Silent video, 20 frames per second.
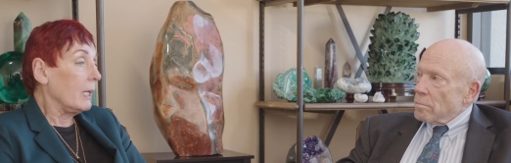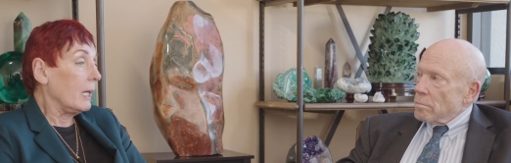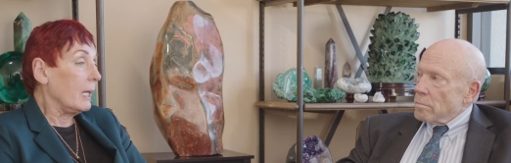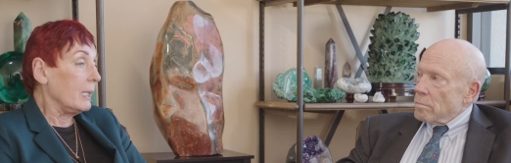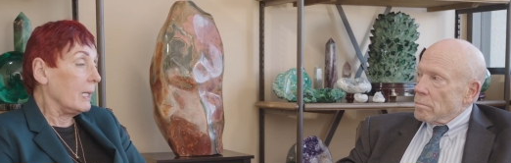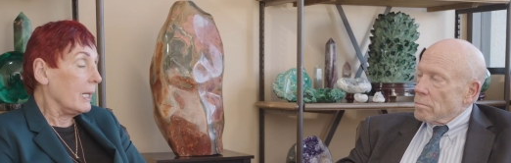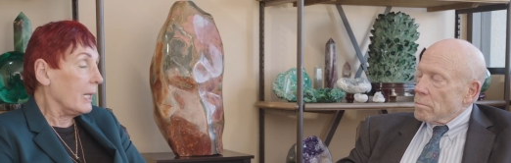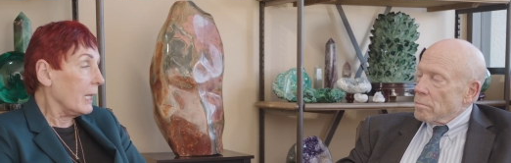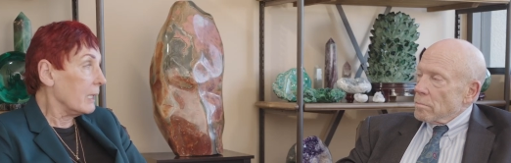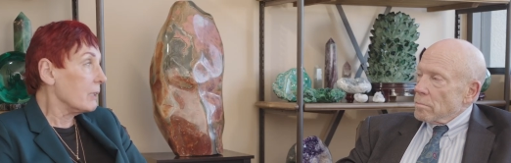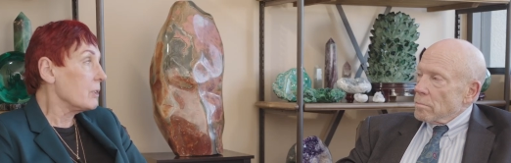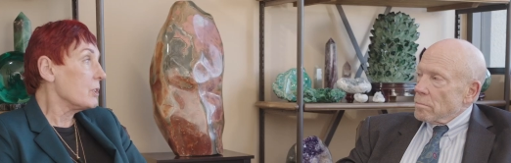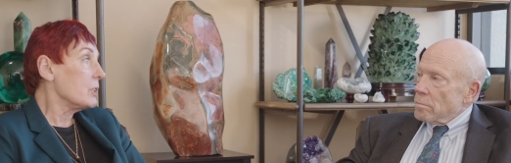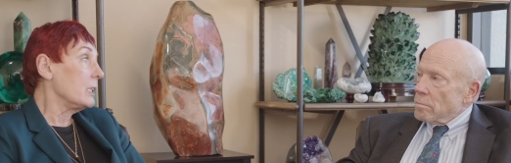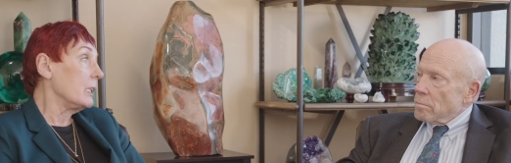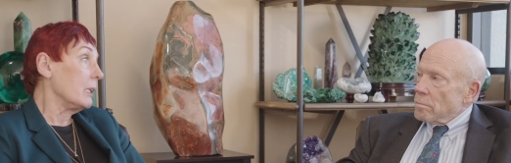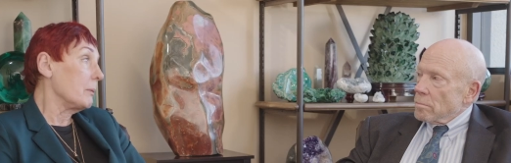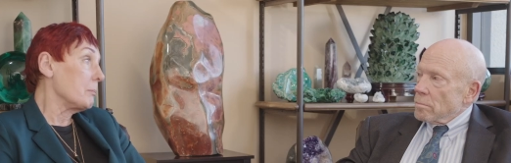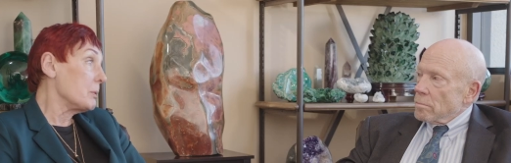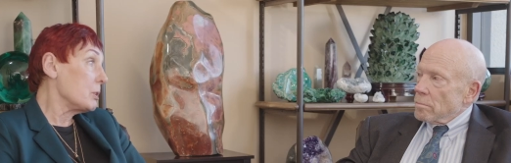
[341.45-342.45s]
Speaker 1: enhance
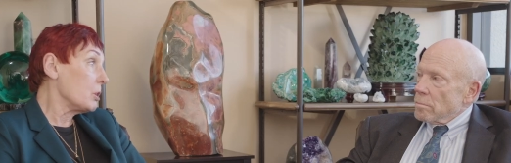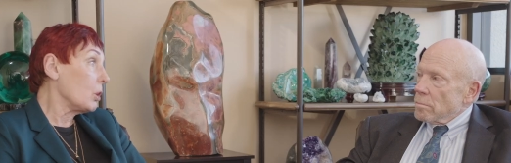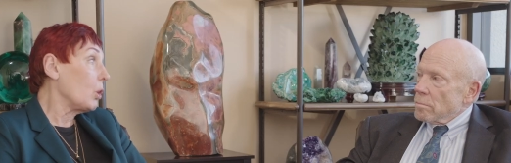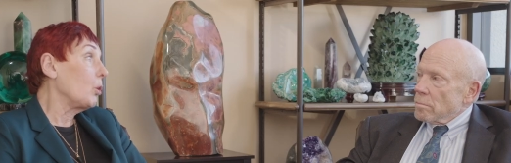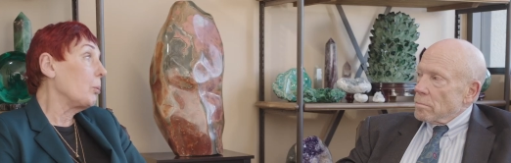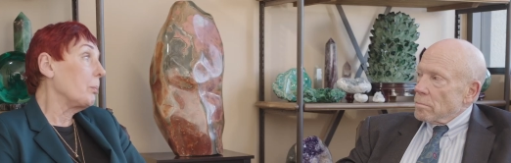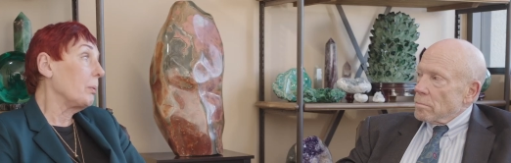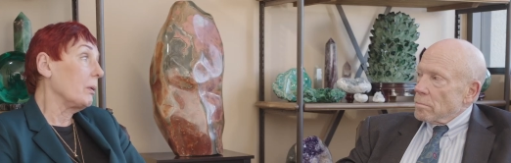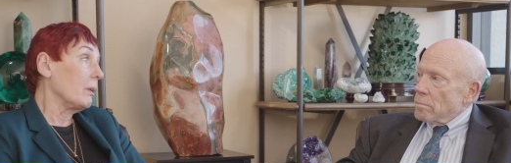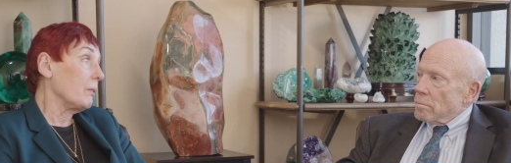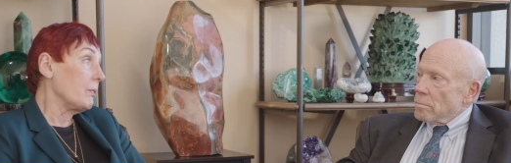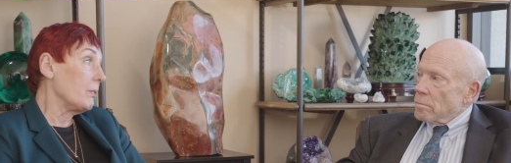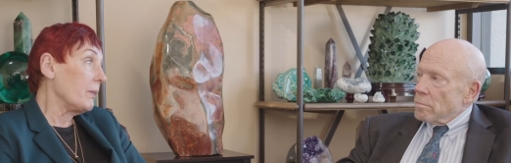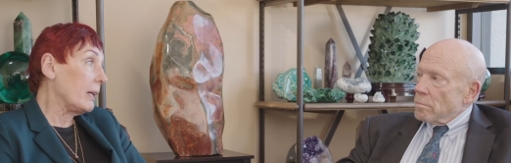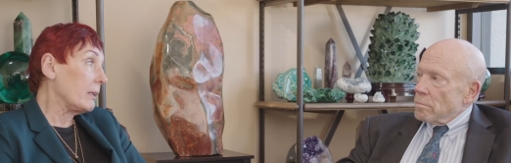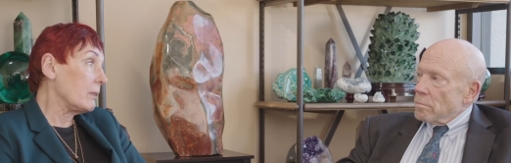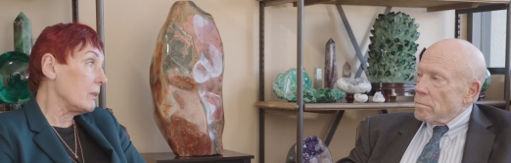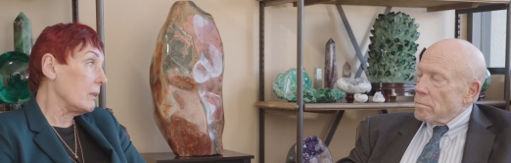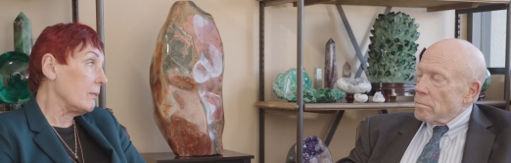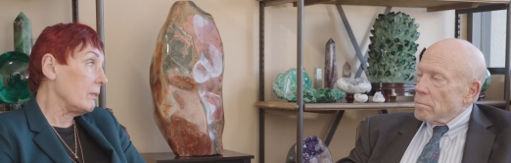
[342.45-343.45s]
the abscopal
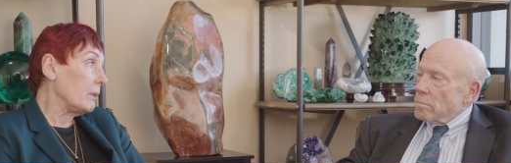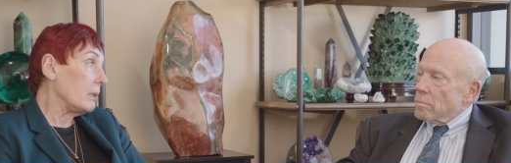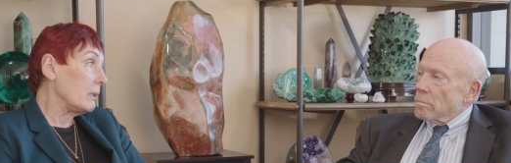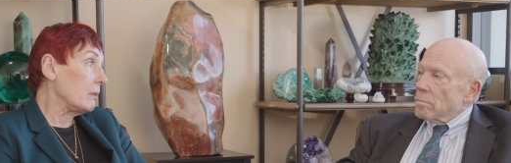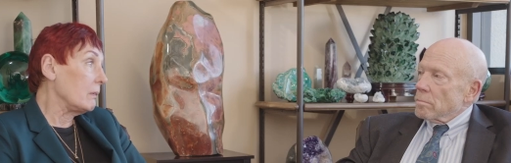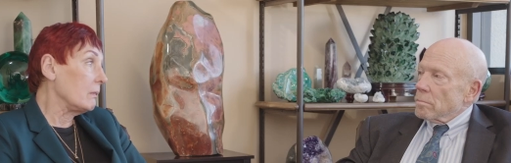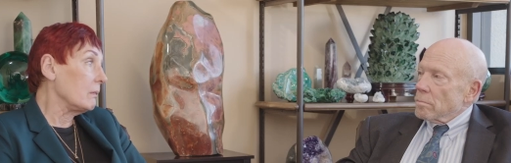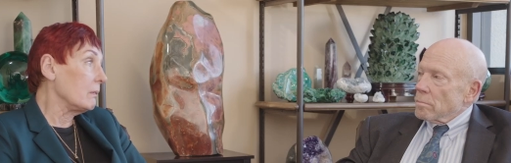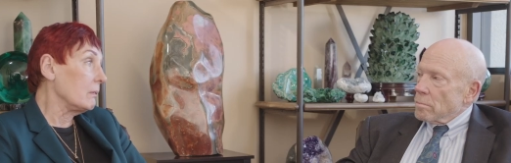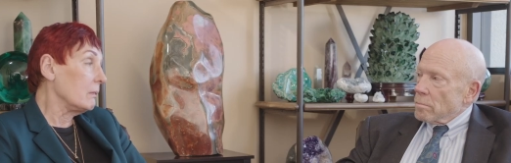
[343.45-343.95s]
effect of the